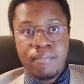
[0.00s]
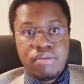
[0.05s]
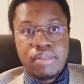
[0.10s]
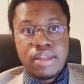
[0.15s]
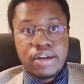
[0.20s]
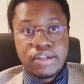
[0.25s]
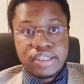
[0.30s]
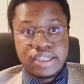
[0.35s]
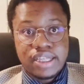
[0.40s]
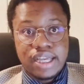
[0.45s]

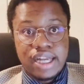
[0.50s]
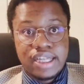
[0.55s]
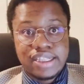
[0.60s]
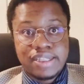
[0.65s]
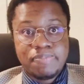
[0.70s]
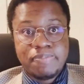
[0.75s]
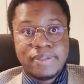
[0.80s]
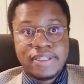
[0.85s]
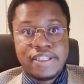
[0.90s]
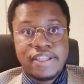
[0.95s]
There's a
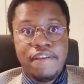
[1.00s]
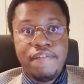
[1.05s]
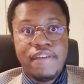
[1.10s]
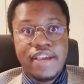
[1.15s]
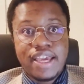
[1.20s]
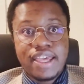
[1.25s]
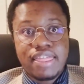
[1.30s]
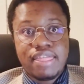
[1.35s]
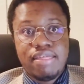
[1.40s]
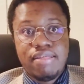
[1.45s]

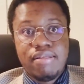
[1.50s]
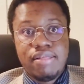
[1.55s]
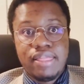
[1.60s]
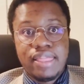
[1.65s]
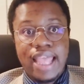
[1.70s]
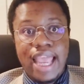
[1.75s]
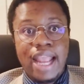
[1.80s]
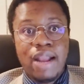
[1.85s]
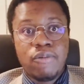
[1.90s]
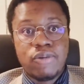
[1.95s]
specific
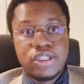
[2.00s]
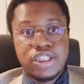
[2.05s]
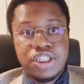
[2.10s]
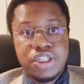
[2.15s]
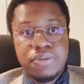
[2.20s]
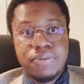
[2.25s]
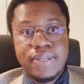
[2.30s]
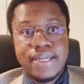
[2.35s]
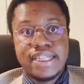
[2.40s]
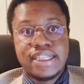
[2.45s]

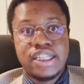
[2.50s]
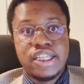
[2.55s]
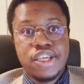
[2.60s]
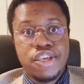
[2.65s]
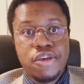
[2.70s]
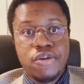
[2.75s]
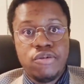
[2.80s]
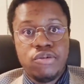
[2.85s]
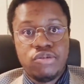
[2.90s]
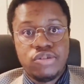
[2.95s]
language you need to
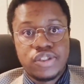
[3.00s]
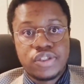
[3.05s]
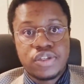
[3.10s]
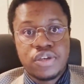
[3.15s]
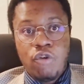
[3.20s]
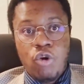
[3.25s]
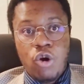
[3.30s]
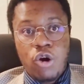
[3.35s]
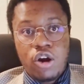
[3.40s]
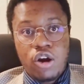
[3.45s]
use
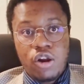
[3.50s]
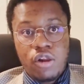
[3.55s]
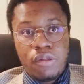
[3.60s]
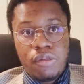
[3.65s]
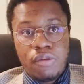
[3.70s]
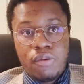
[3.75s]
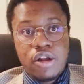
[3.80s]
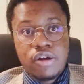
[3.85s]
for